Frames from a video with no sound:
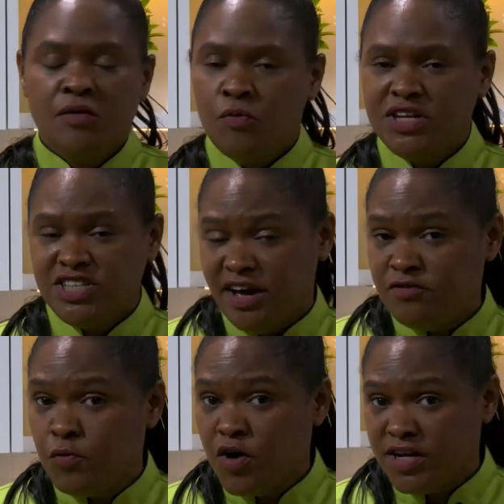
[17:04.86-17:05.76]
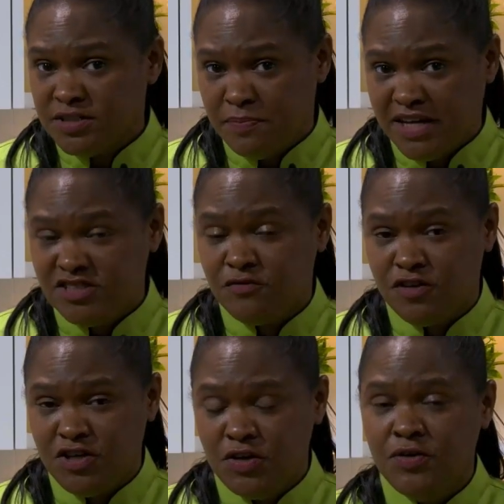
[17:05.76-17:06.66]
whichever works best for
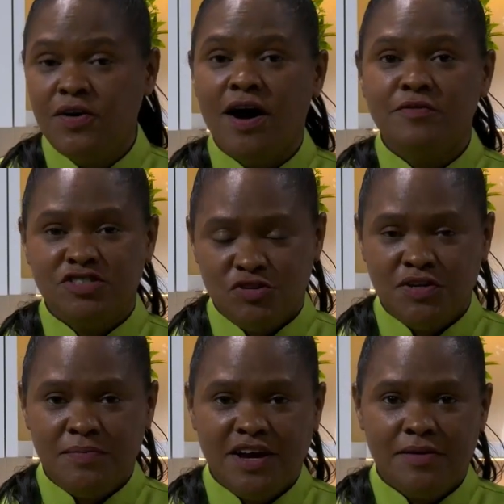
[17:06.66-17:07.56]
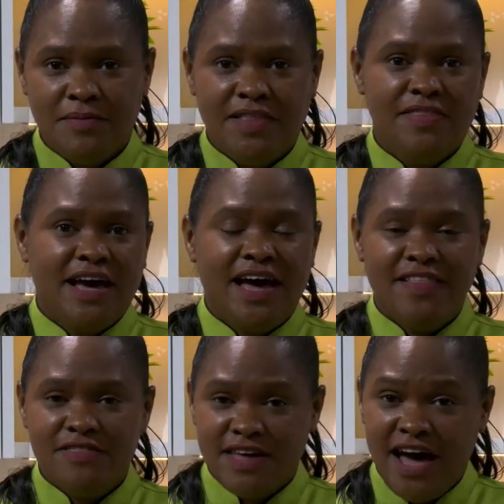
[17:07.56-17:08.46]
you. I would truly recommend
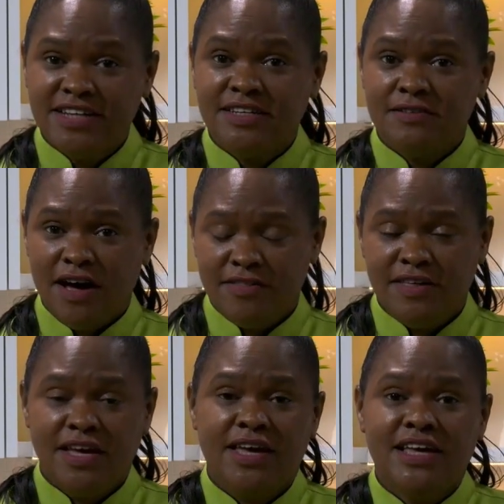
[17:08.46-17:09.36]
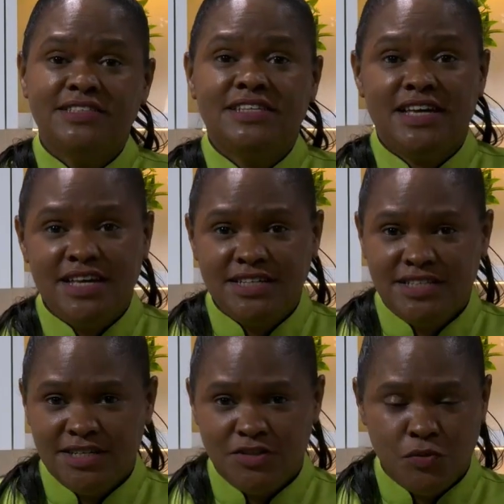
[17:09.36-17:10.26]
that, and that I think is the
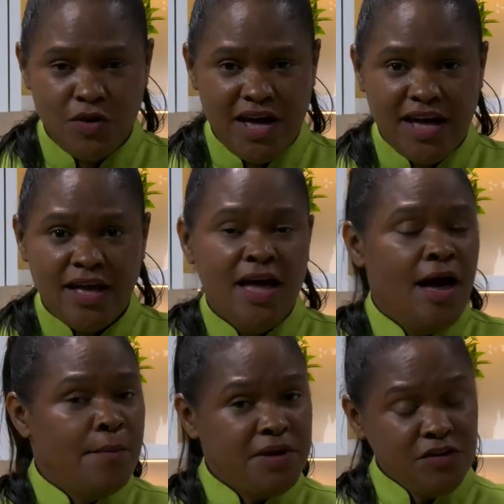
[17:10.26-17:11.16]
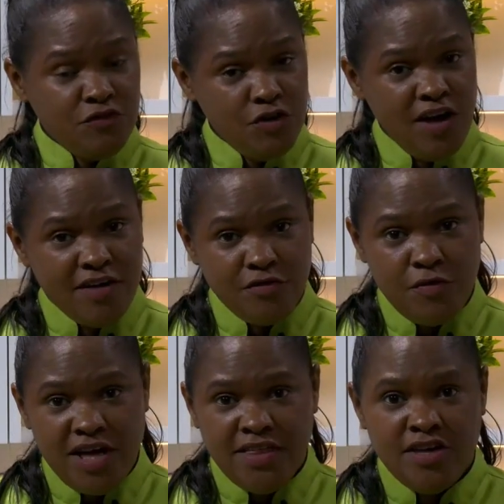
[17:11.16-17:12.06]
easy. But if you have a
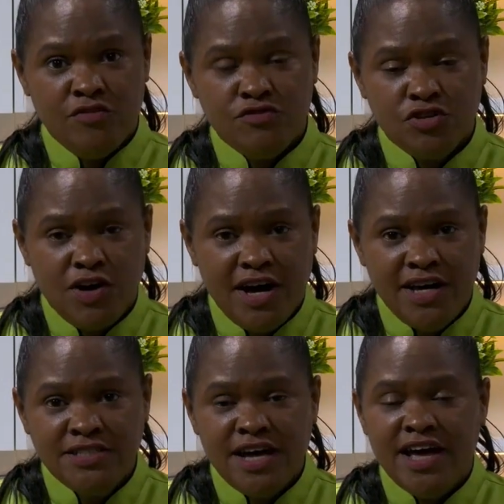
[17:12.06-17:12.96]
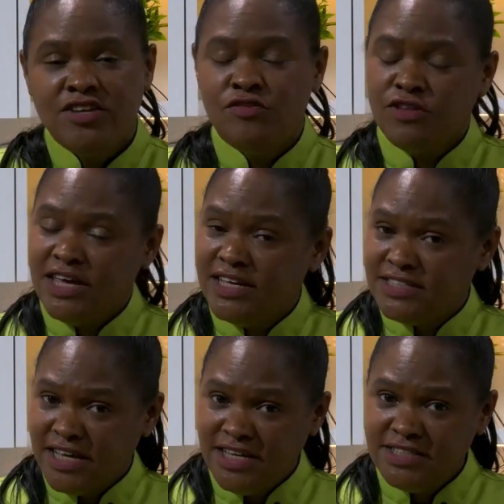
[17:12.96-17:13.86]
way that you've tried and you
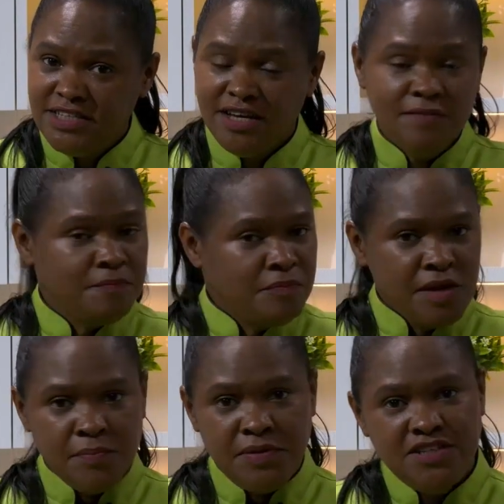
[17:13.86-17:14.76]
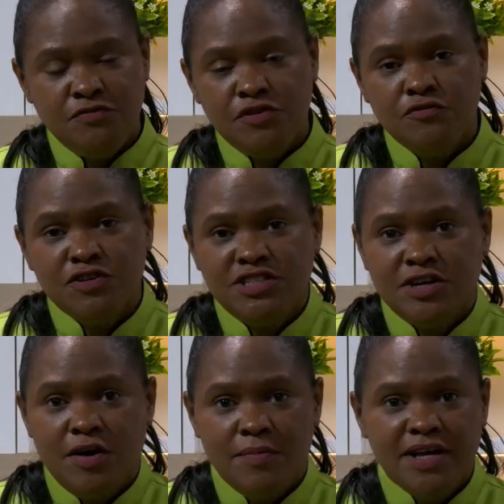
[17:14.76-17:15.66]
think it's easier, please feel
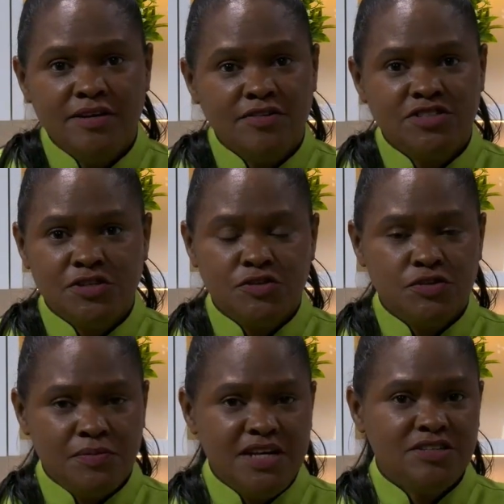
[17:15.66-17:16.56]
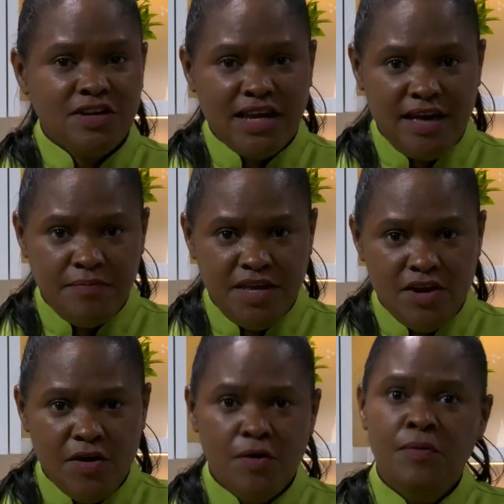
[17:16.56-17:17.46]
free on social media and let me
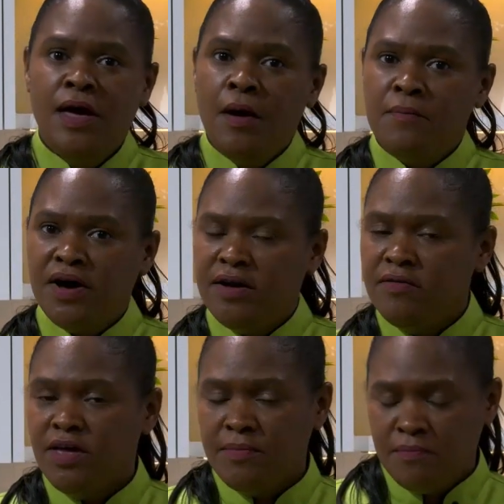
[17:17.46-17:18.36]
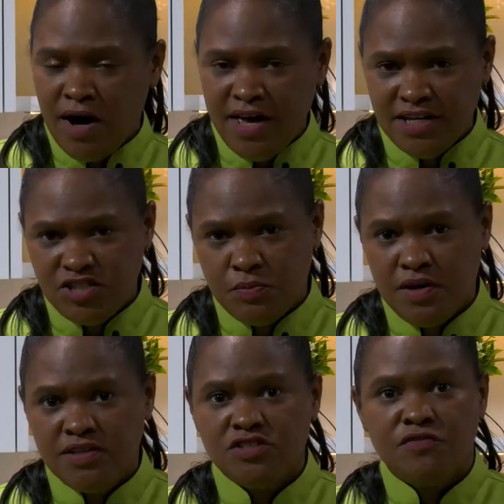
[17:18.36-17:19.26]
know. But in my
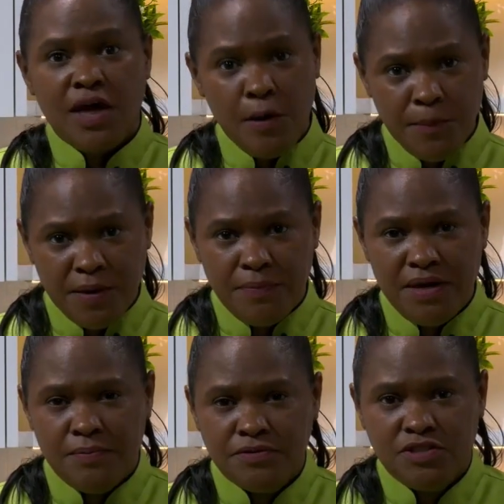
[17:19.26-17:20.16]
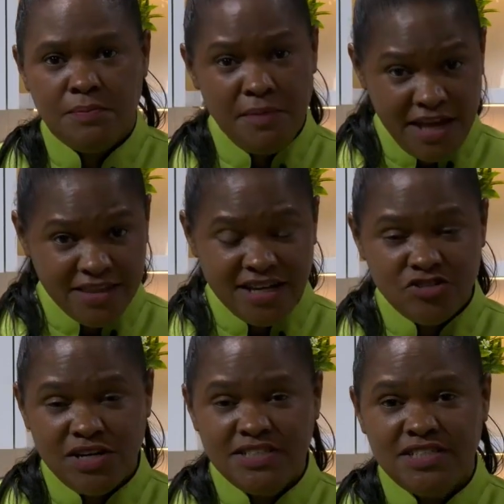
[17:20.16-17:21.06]
experience of helping people to
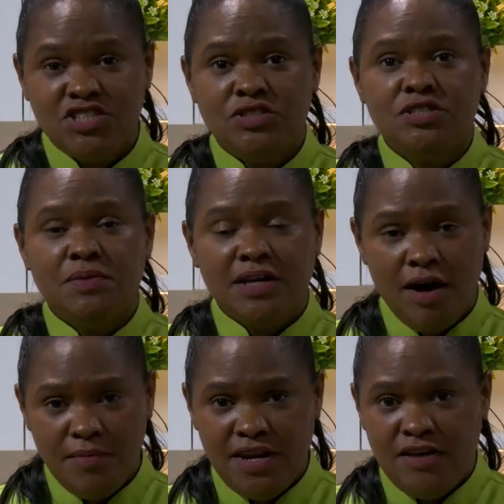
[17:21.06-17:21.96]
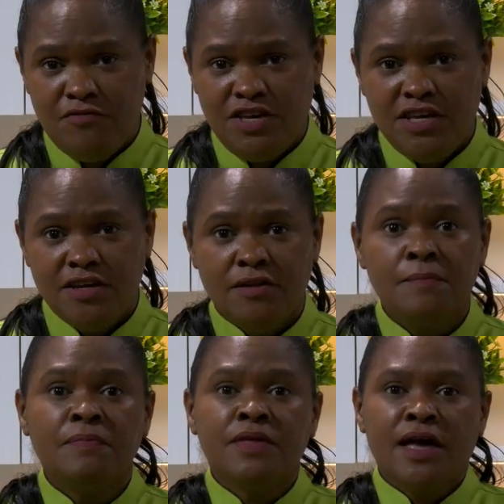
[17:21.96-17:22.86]
make the decision to becoming a
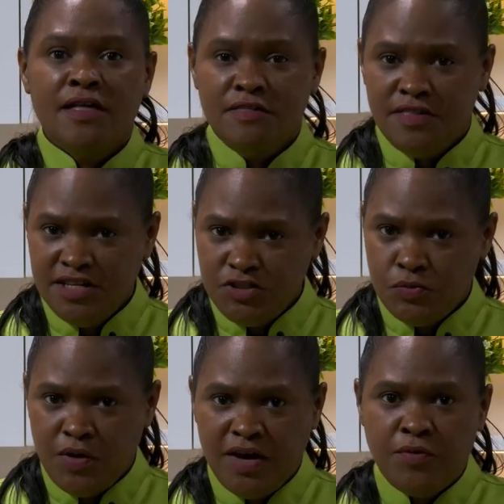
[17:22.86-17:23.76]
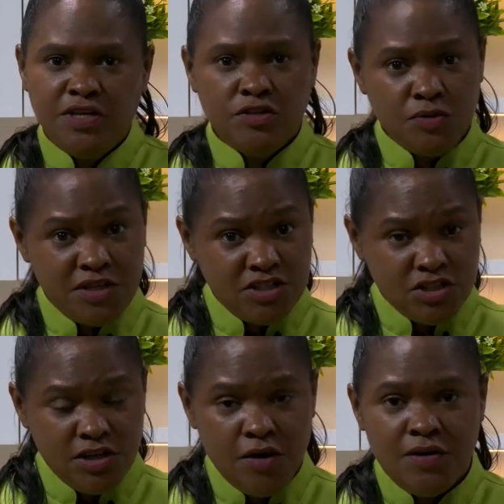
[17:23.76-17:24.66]
vegan, this way where you do
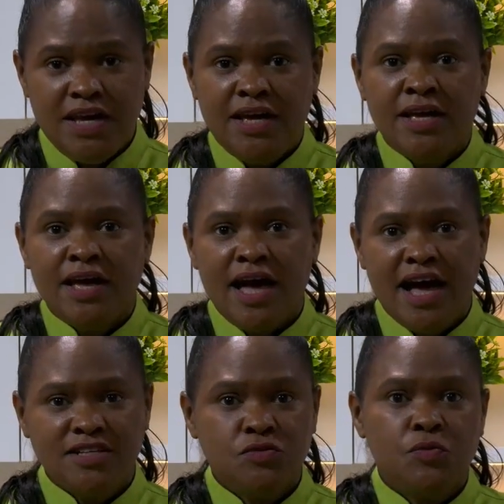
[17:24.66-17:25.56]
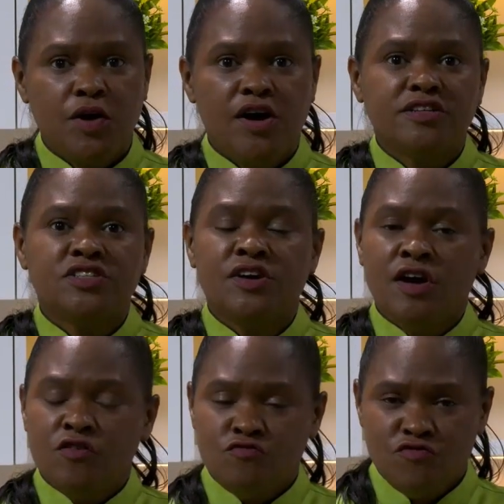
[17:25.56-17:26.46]
it slowly has worked
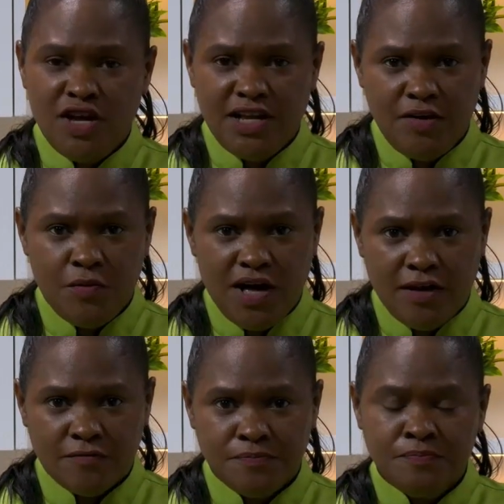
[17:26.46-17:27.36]
really well.